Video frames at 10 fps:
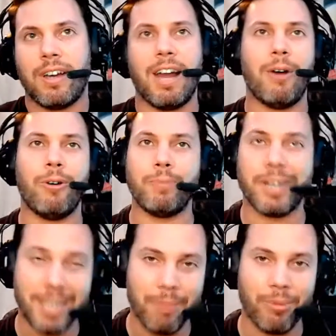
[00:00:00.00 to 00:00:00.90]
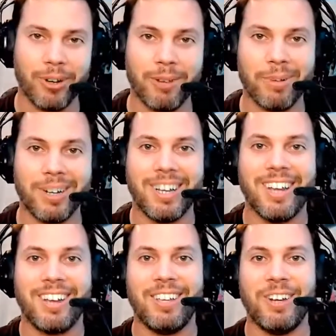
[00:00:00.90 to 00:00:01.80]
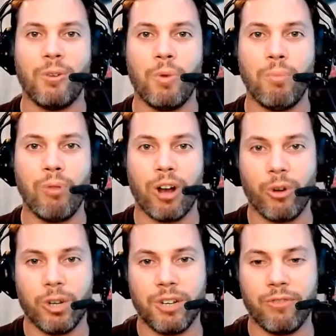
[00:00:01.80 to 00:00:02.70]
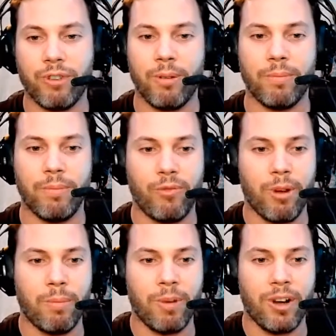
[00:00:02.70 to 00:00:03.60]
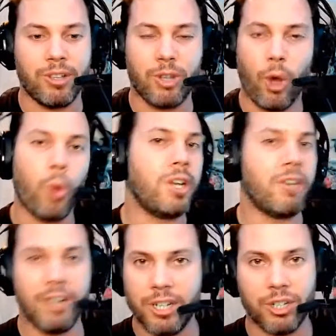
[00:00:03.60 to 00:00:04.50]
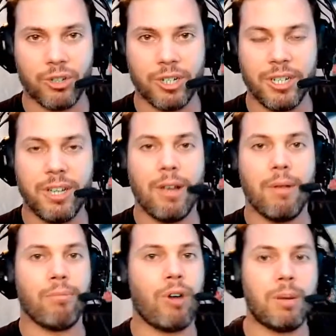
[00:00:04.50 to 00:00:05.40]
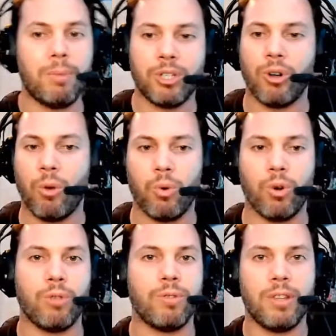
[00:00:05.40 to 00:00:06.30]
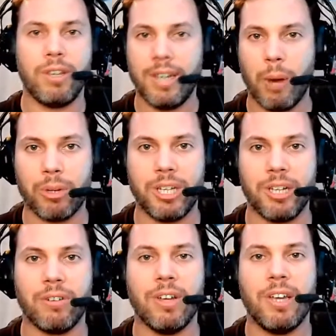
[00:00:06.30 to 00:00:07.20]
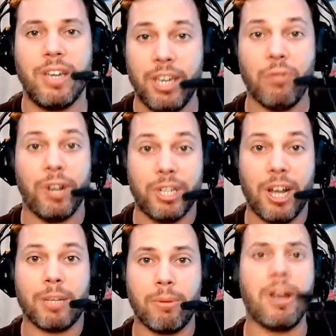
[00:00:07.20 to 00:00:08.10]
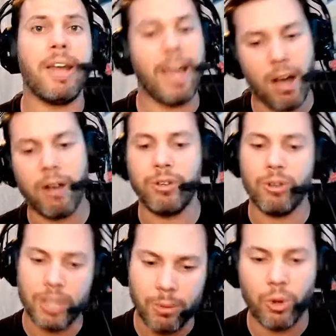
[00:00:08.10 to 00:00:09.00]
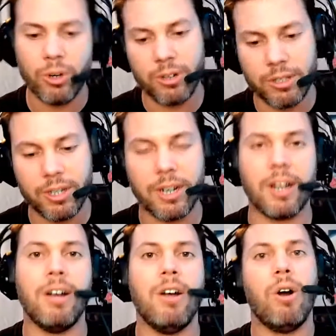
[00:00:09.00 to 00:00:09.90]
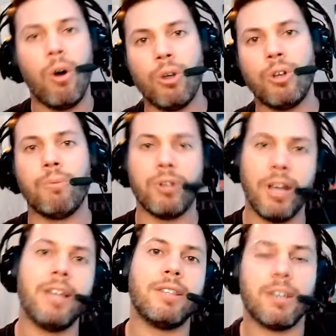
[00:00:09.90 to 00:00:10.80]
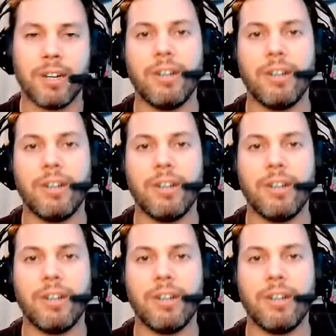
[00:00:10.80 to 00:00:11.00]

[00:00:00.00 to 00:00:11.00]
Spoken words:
kind of always my example here, but we brought Chris in from a totally different industry, brought him into our world. He networked here. He reached out to people. Hey, you're a labor coordinator. Da, da, da. Oh, hey,